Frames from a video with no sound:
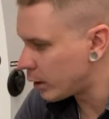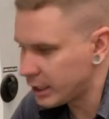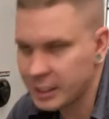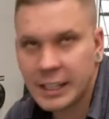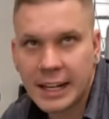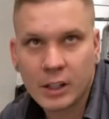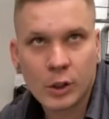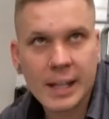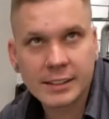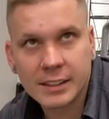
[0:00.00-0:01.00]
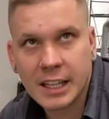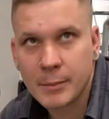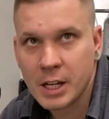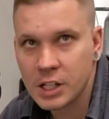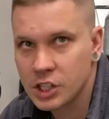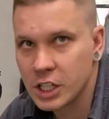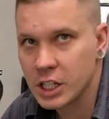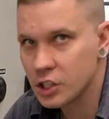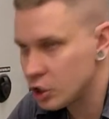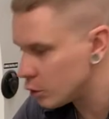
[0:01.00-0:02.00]
want any kind of cross-contamination
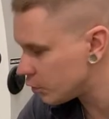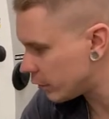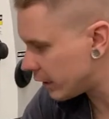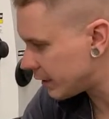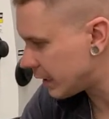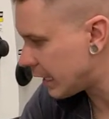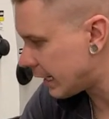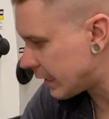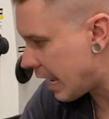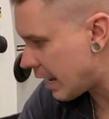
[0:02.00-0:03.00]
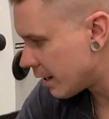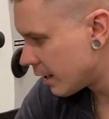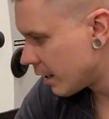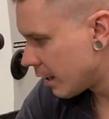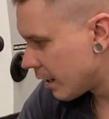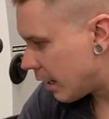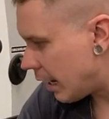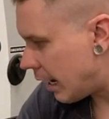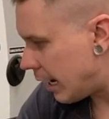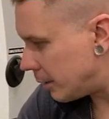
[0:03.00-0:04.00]
issues or anything like that.
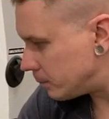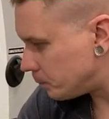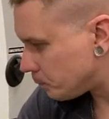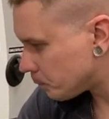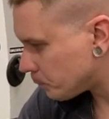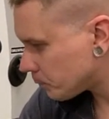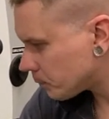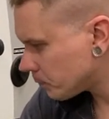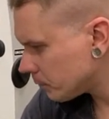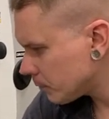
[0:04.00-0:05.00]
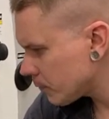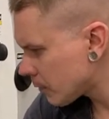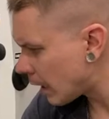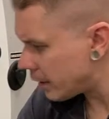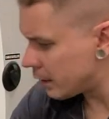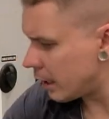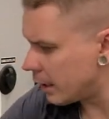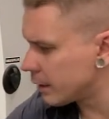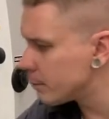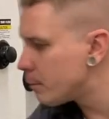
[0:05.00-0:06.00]
Um, and
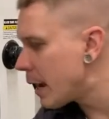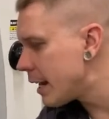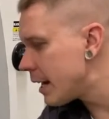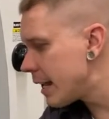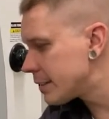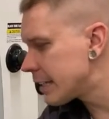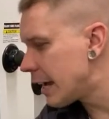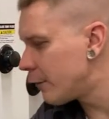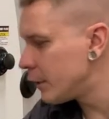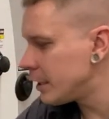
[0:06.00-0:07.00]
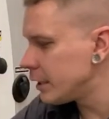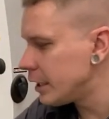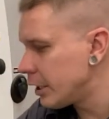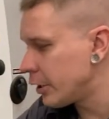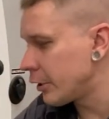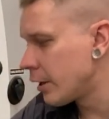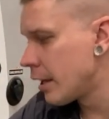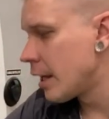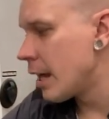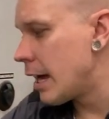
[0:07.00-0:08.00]
a bayonet style fitting here.
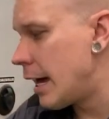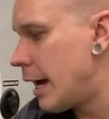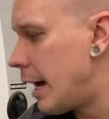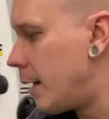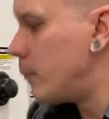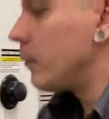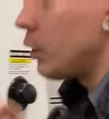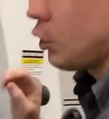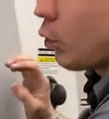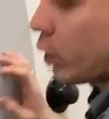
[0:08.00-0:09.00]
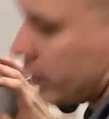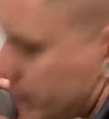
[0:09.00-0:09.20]
Um, your